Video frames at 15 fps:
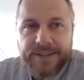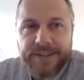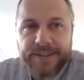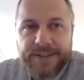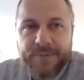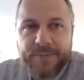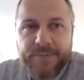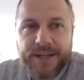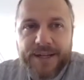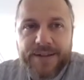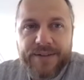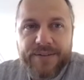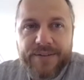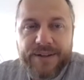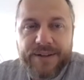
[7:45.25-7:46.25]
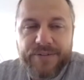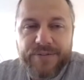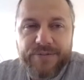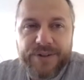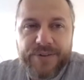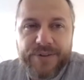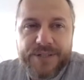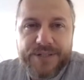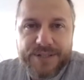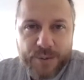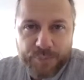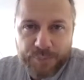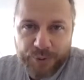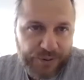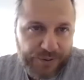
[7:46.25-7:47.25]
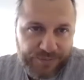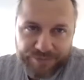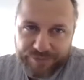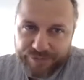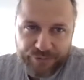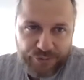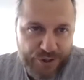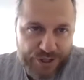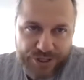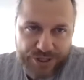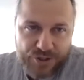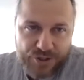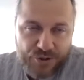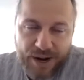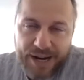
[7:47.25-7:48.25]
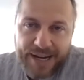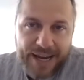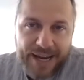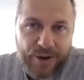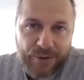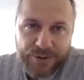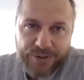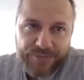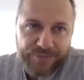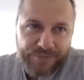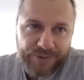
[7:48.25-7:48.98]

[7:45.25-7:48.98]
and a very simple first tryout